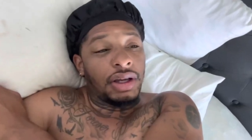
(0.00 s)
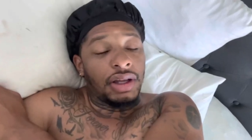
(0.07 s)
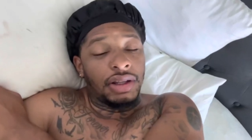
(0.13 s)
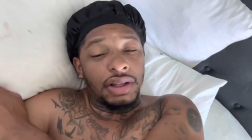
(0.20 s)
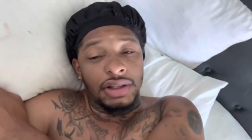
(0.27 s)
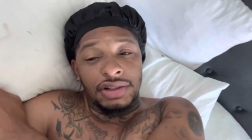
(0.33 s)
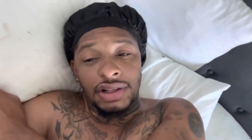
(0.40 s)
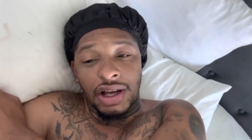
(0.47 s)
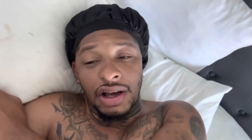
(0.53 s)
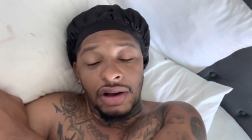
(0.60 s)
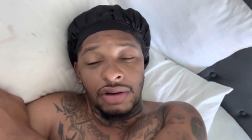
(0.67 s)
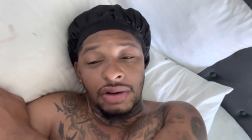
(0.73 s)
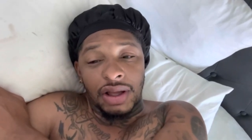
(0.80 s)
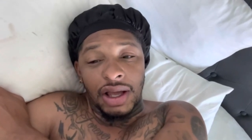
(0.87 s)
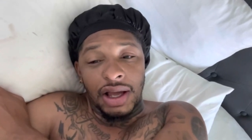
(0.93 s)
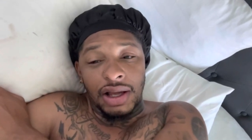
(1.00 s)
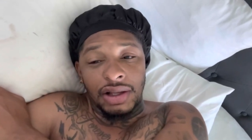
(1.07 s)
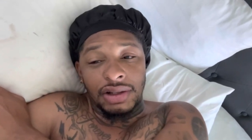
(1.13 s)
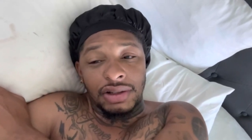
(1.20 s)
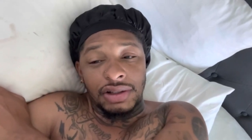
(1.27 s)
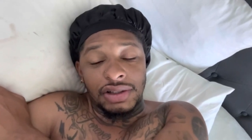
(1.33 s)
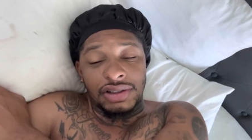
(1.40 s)
that y'all
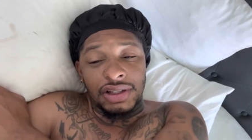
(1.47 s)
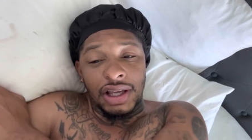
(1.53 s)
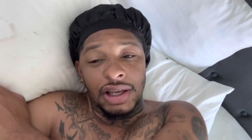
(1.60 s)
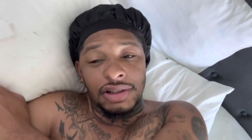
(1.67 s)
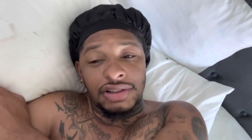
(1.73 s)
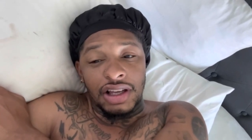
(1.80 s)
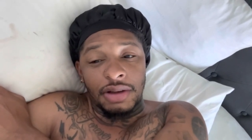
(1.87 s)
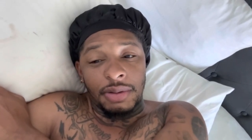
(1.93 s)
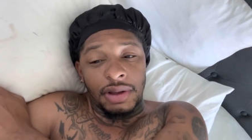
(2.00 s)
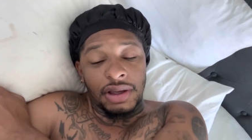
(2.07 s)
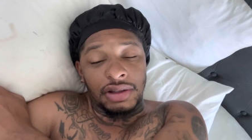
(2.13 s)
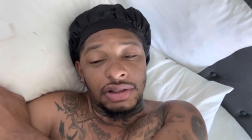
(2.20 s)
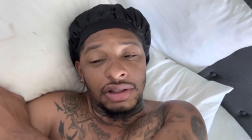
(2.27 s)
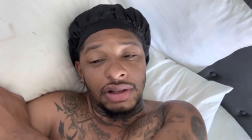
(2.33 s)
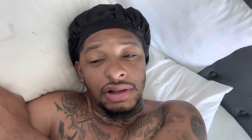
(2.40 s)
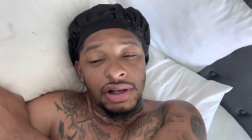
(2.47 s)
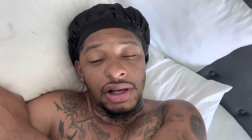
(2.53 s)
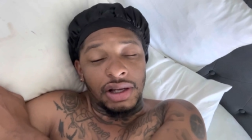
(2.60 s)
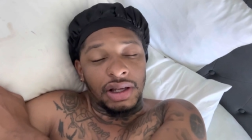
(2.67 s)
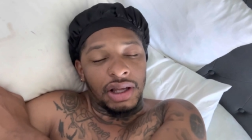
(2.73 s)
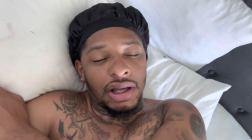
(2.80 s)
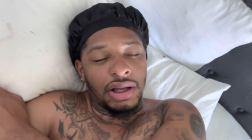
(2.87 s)
got the same type of XL I
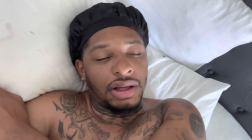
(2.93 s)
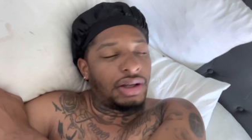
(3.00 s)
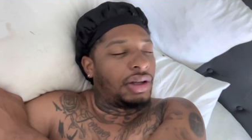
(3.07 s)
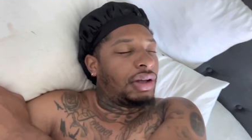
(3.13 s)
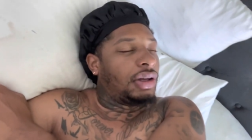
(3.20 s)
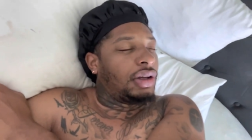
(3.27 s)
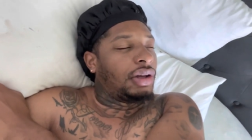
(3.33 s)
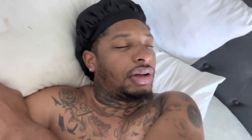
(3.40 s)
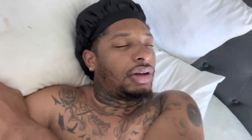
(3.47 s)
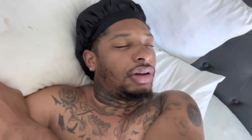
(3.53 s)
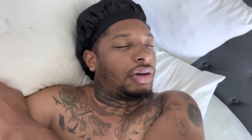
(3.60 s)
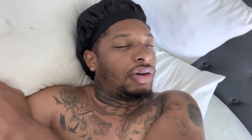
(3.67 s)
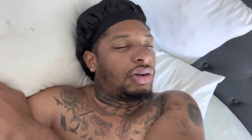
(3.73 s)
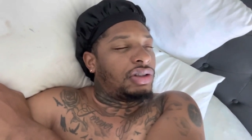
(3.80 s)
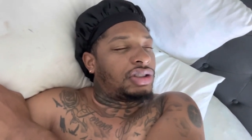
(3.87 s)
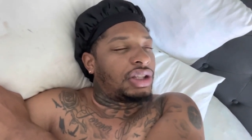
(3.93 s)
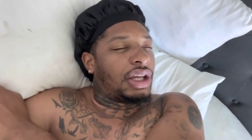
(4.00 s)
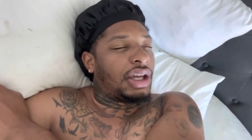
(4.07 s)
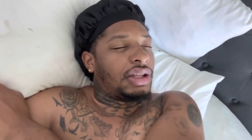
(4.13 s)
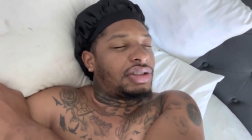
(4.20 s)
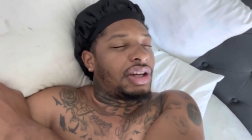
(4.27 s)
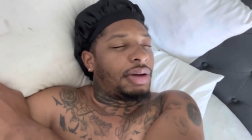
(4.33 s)
got or the
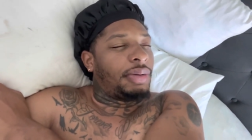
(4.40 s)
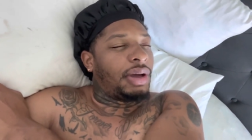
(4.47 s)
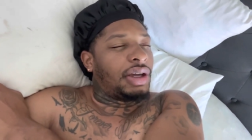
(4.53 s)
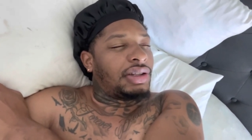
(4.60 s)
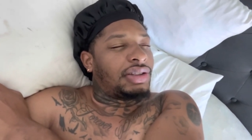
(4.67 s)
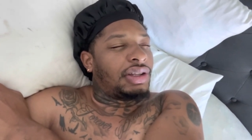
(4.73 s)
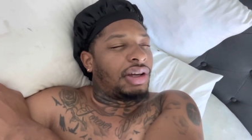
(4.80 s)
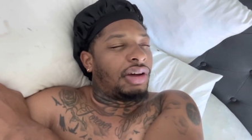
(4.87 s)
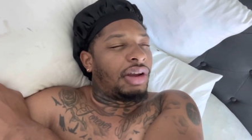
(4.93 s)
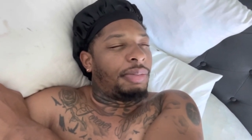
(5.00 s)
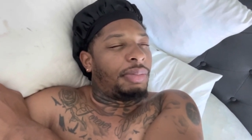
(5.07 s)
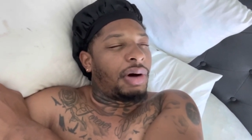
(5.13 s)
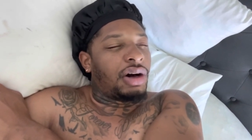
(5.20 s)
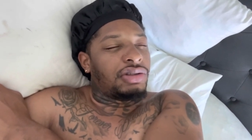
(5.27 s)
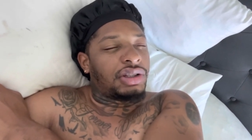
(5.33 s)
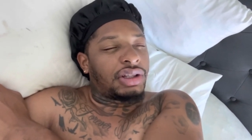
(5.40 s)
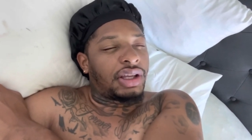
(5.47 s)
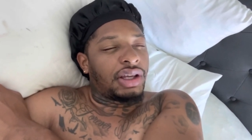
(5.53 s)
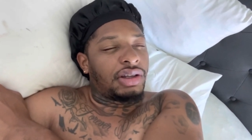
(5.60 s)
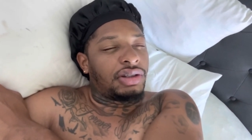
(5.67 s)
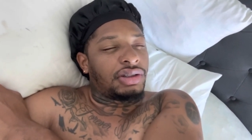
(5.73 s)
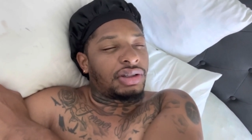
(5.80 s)
same type of XL that Boston
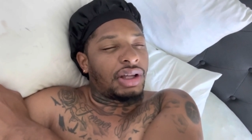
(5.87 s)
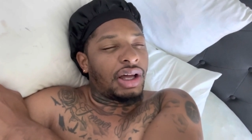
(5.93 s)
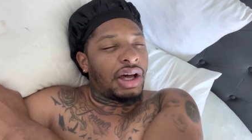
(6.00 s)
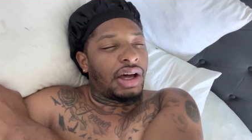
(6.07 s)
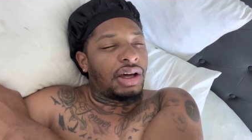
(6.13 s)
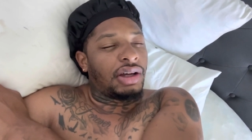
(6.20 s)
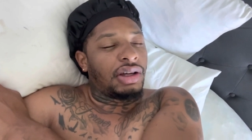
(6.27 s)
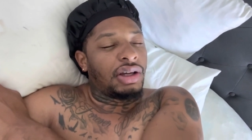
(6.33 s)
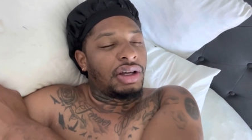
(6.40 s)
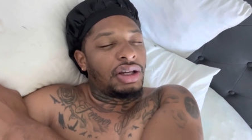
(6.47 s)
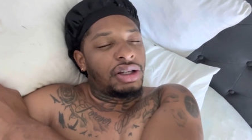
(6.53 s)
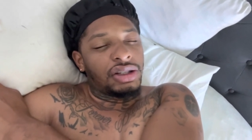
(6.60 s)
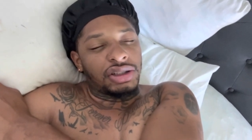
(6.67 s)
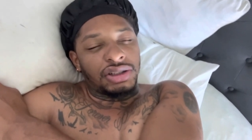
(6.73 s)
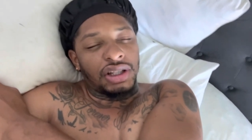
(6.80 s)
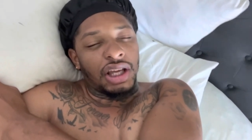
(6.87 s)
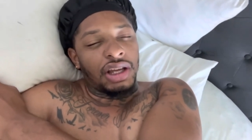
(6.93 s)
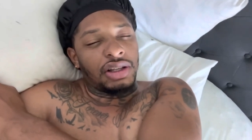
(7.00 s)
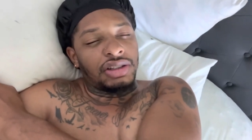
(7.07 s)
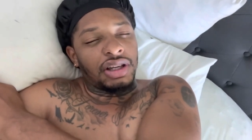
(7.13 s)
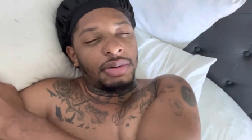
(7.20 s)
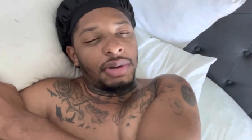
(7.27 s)
Kennels got, the
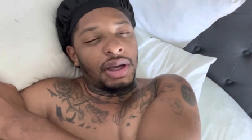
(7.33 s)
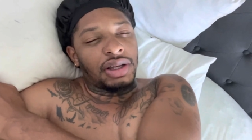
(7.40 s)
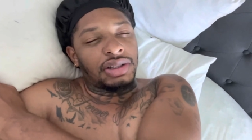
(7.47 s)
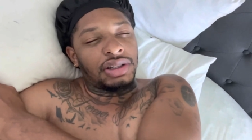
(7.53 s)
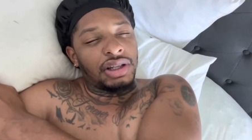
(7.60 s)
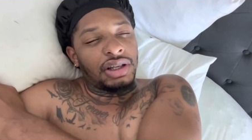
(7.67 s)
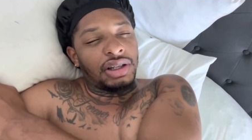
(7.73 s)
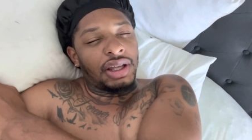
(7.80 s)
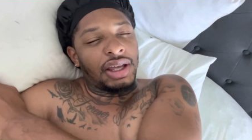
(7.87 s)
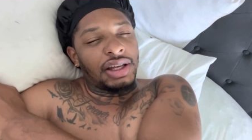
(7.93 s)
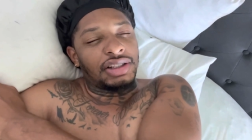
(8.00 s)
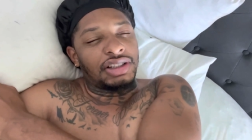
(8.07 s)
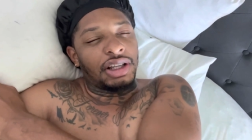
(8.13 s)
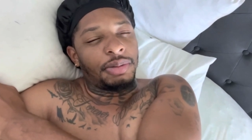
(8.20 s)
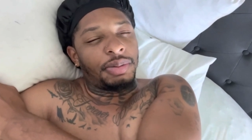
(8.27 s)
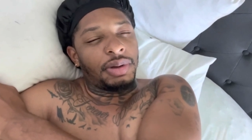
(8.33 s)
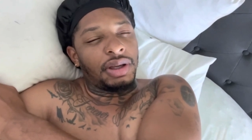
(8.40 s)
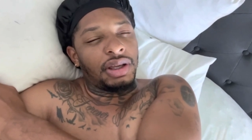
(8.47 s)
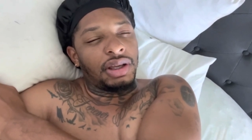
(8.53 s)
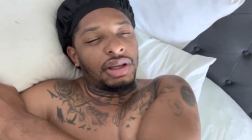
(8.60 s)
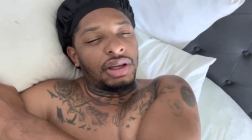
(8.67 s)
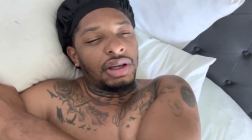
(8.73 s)
same type of XL that
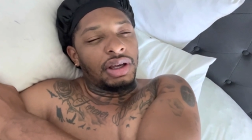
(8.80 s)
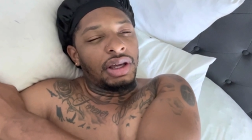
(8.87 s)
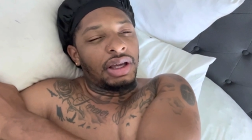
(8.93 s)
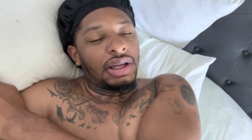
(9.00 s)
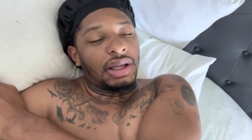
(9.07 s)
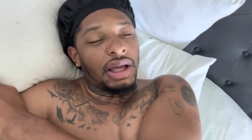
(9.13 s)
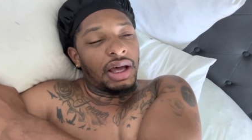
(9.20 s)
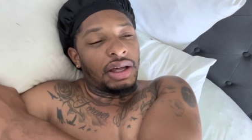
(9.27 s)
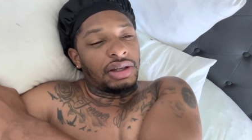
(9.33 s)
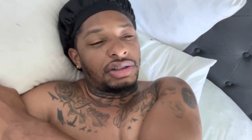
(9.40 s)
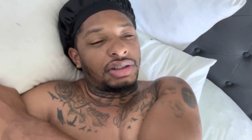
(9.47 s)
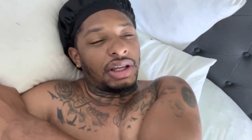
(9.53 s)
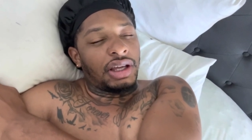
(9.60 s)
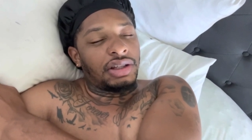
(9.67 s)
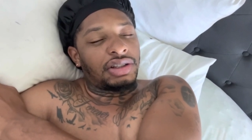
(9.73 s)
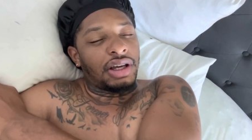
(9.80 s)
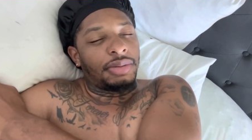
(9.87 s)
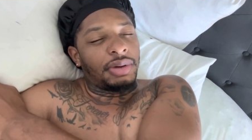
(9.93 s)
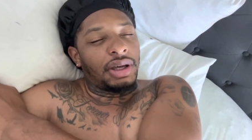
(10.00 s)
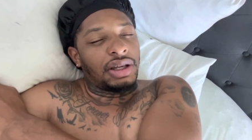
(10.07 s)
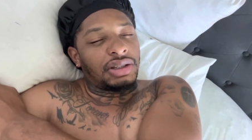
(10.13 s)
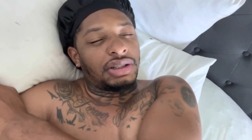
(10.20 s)
XCP got, same type
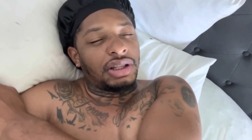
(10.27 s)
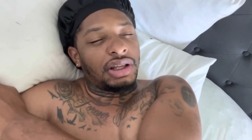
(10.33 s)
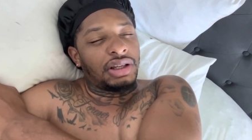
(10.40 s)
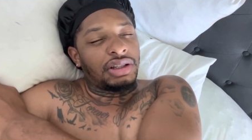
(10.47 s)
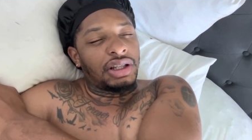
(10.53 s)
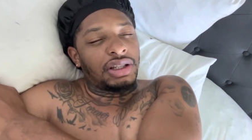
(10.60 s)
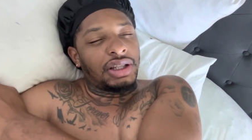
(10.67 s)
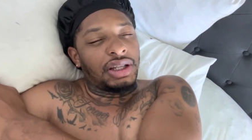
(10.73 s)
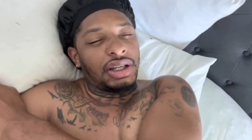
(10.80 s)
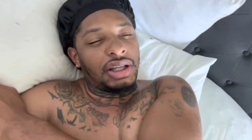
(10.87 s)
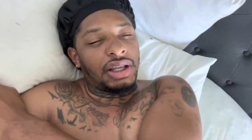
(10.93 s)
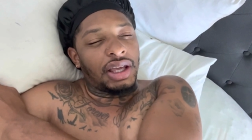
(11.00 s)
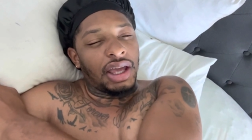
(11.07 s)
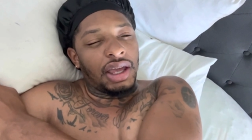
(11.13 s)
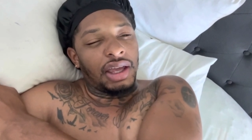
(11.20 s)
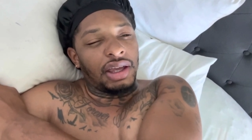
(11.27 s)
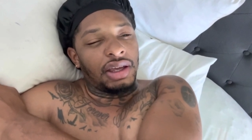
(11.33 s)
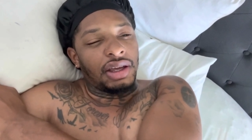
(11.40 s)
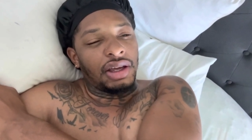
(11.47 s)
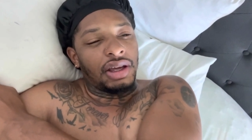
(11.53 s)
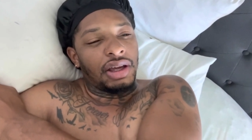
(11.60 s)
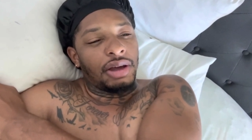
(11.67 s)
of XL that DDK,
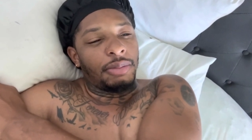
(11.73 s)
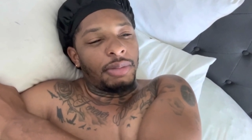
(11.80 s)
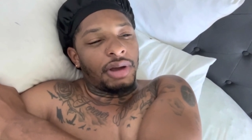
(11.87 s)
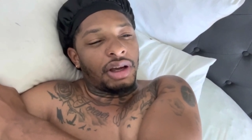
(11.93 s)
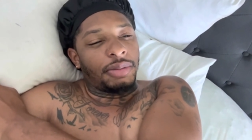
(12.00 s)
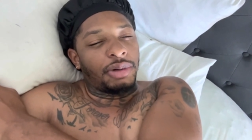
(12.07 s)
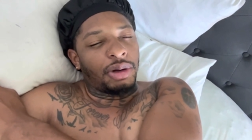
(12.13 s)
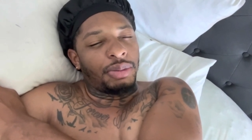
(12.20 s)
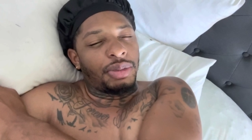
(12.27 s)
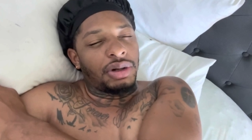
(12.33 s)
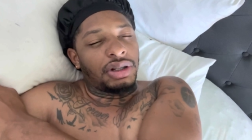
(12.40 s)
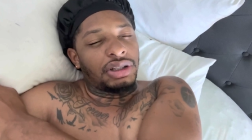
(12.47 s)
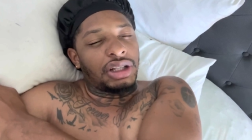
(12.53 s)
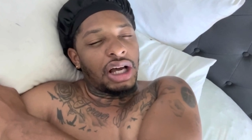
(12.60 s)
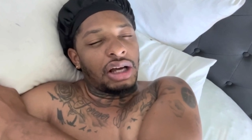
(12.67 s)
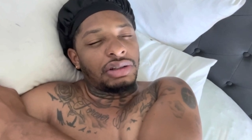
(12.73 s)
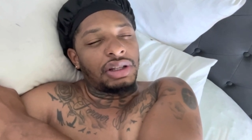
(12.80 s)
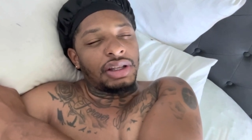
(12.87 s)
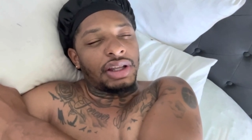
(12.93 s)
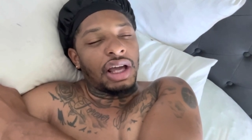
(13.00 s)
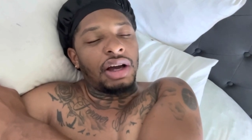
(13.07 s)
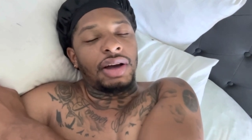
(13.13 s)
Makerville Billy. Y'all
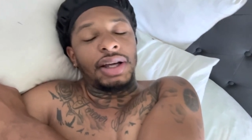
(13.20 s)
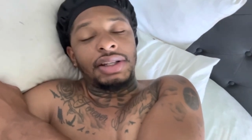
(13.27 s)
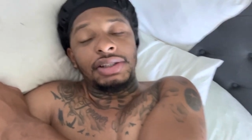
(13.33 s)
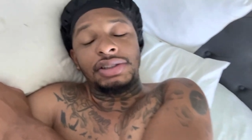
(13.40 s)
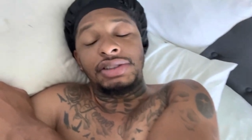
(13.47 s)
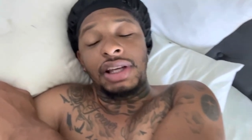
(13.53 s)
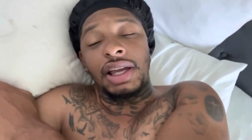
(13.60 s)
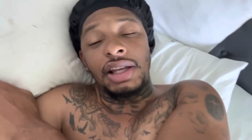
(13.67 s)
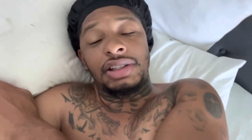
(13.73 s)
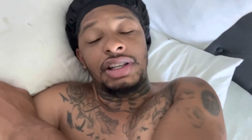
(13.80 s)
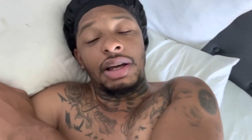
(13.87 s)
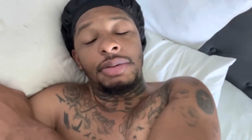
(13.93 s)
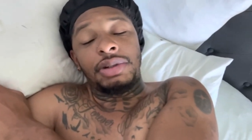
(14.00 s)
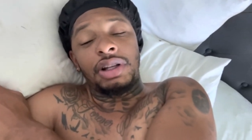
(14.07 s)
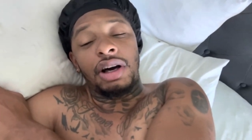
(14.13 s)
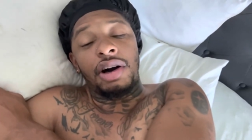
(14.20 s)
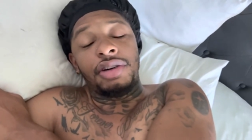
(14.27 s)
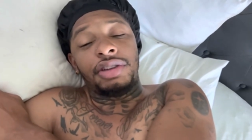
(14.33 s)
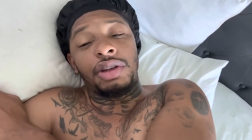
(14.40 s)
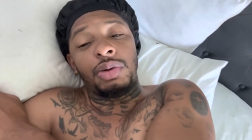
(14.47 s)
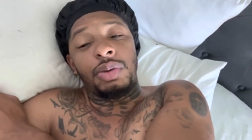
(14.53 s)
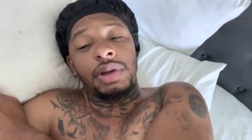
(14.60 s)
think y'all got the same type of
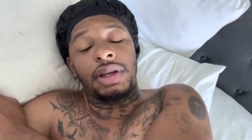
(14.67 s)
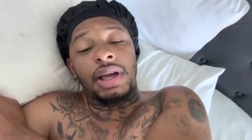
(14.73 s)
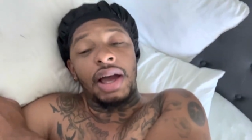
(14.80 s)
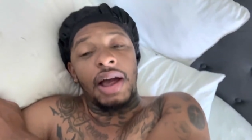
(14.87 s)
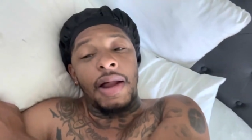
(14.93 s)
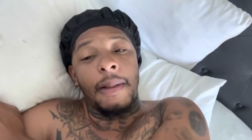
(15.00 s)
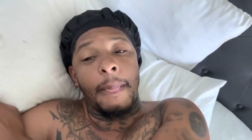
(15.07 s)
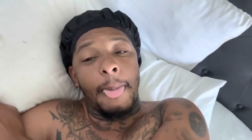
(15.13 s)
dogs that we got.